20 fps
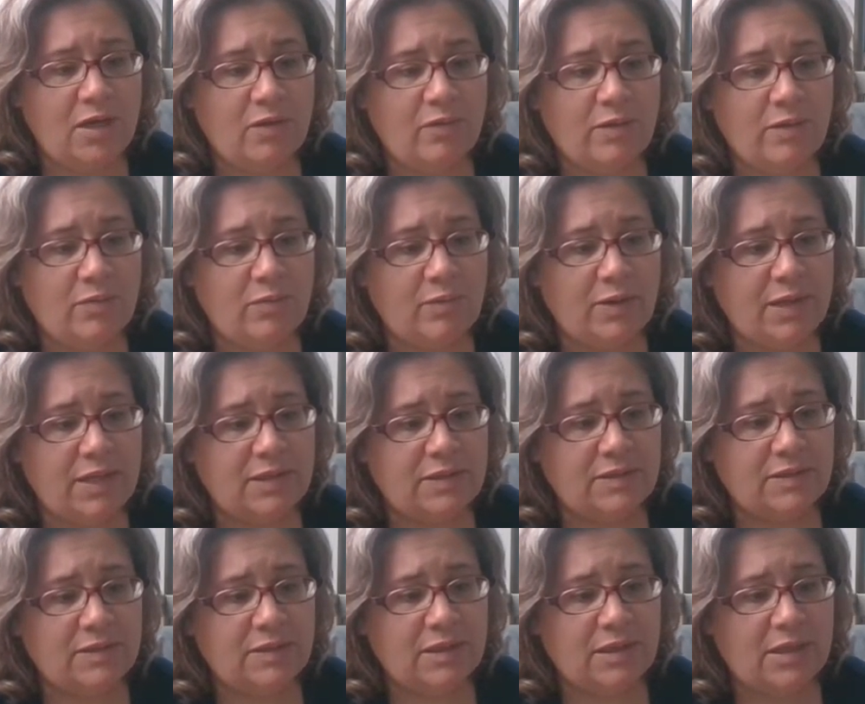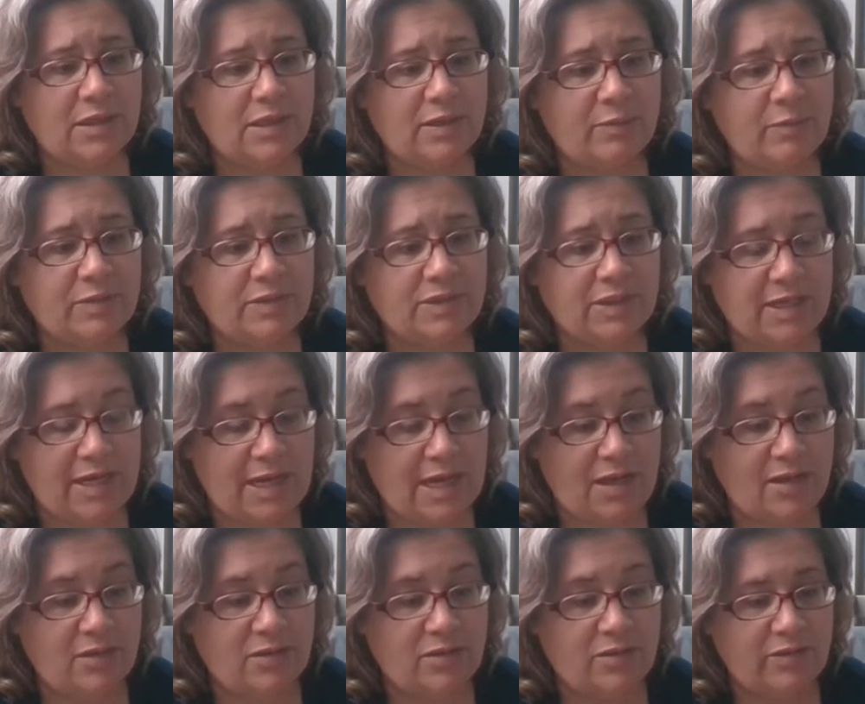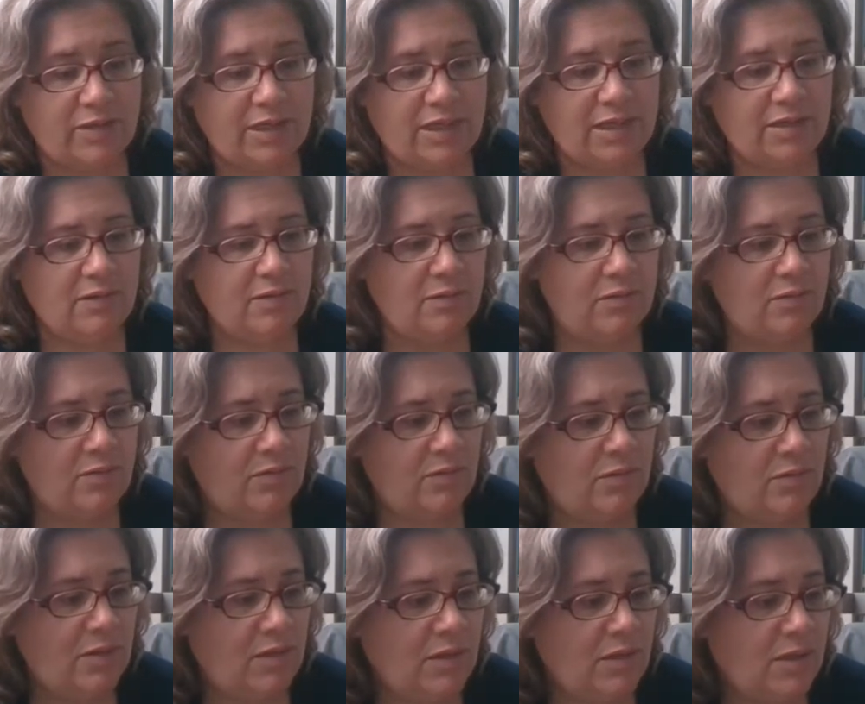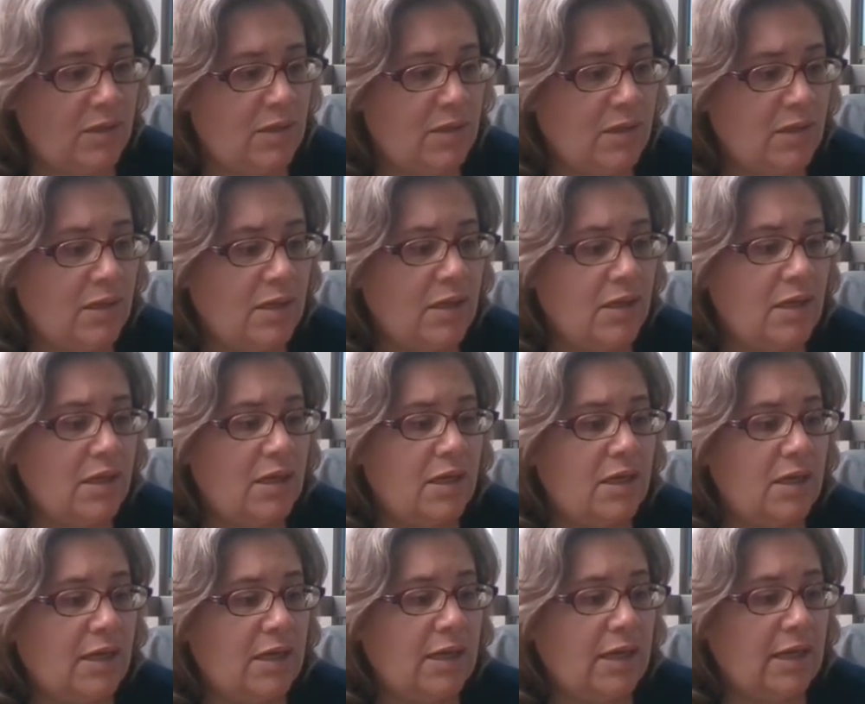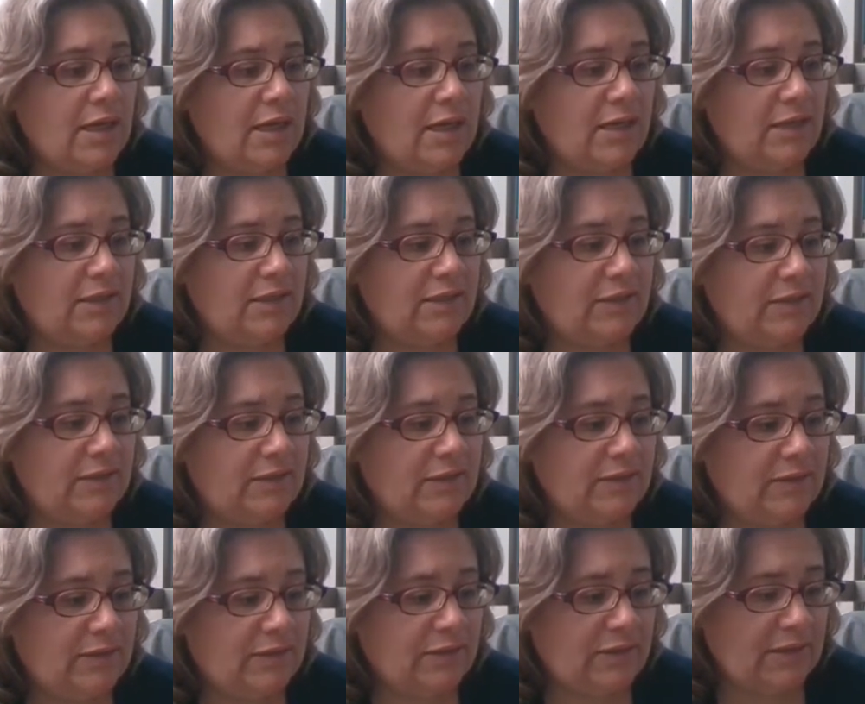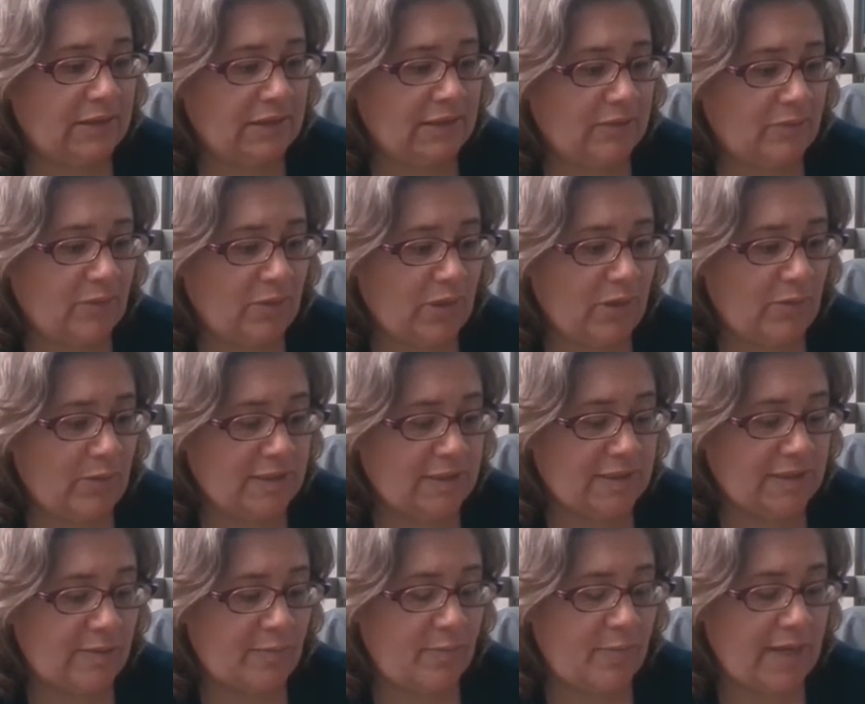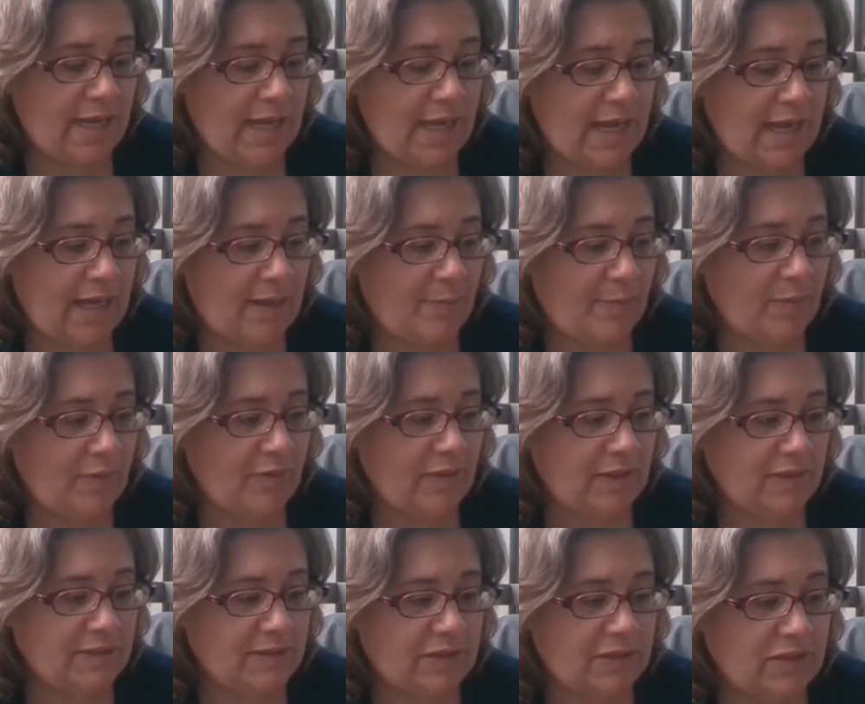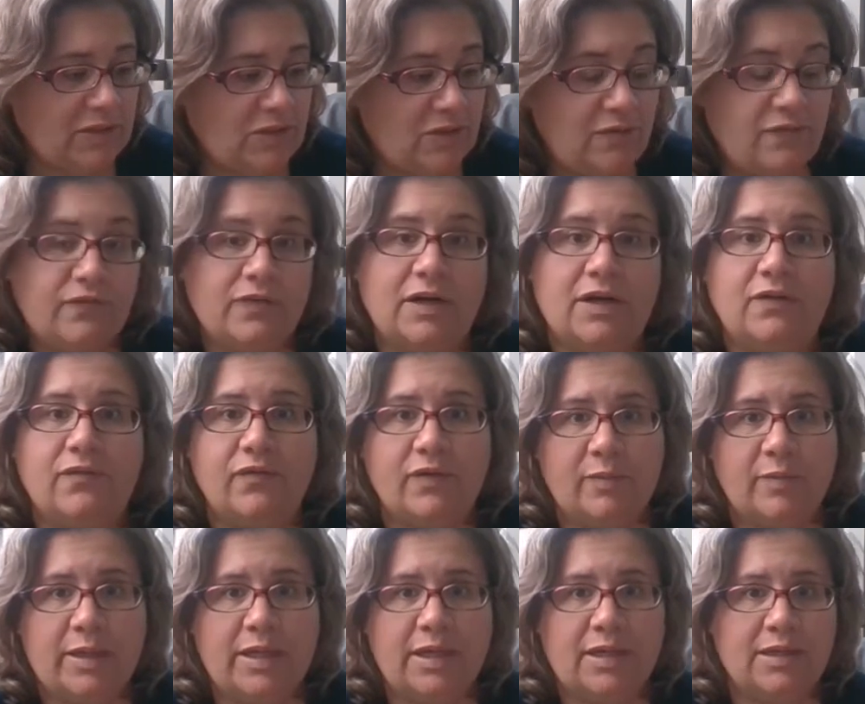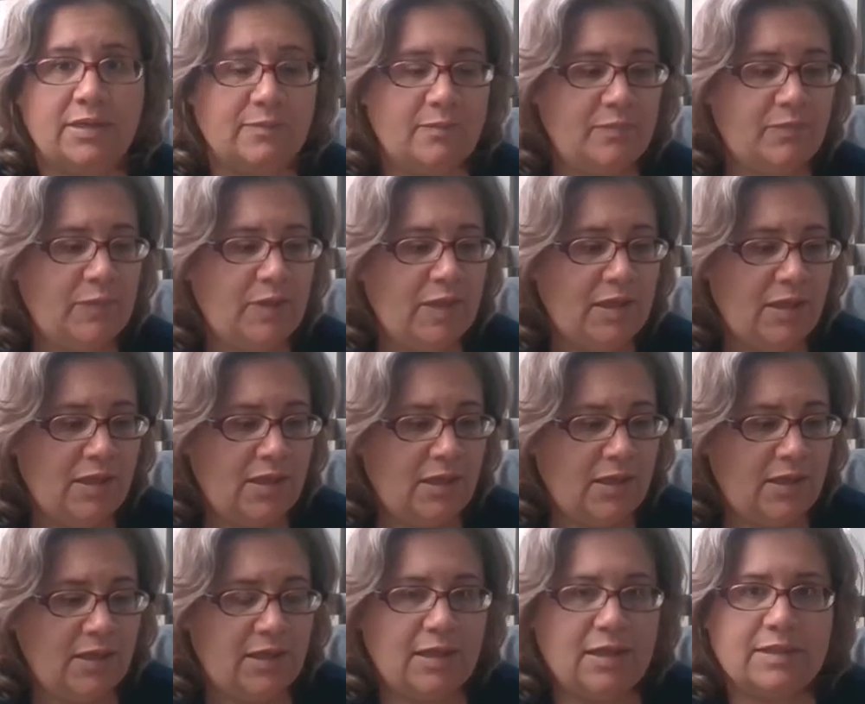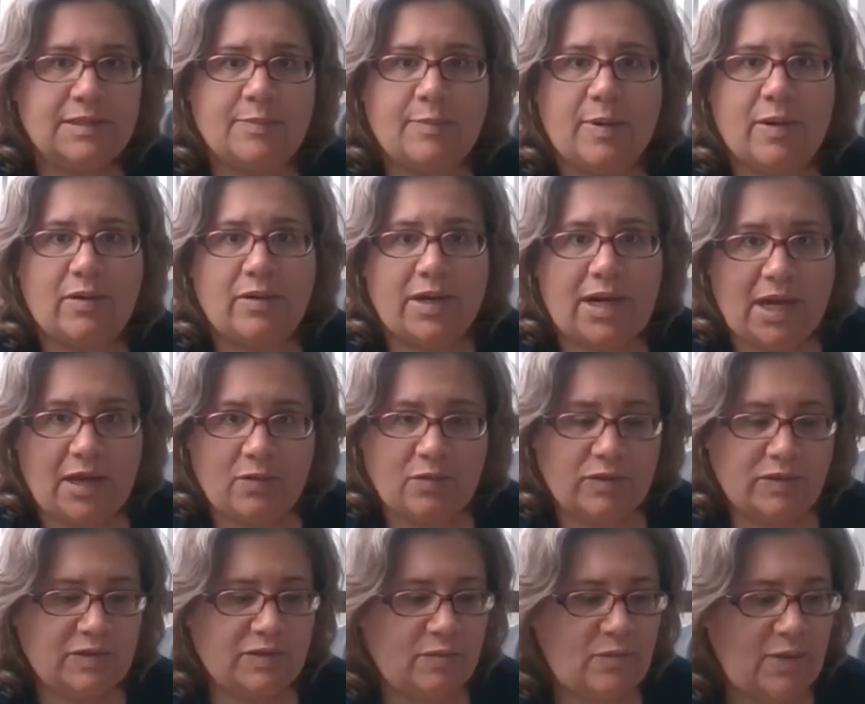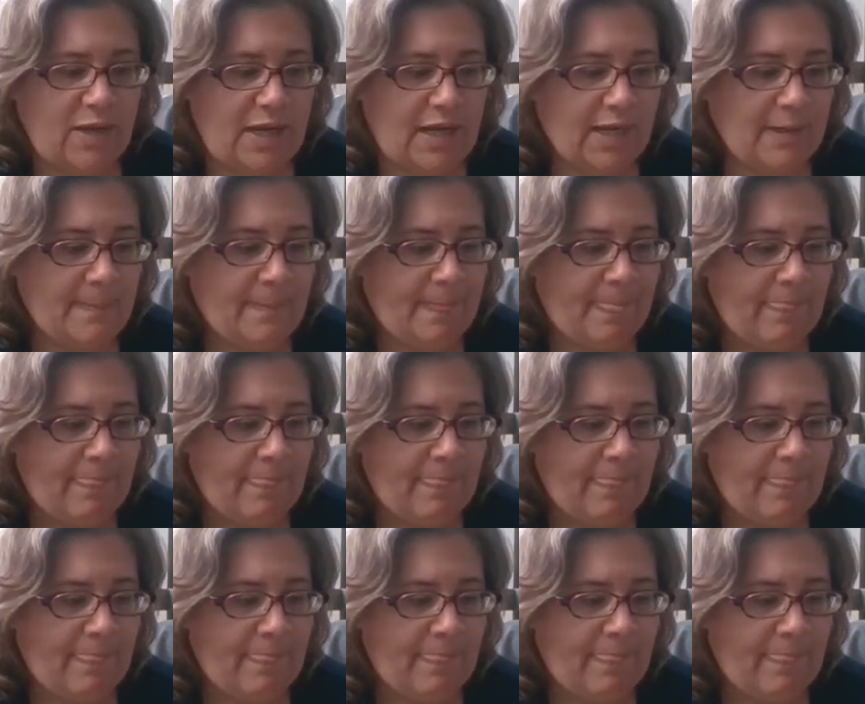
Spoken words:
We went up to Calgary. Where we went to the Big Apple. That's not too far from here. That's about an hour's away.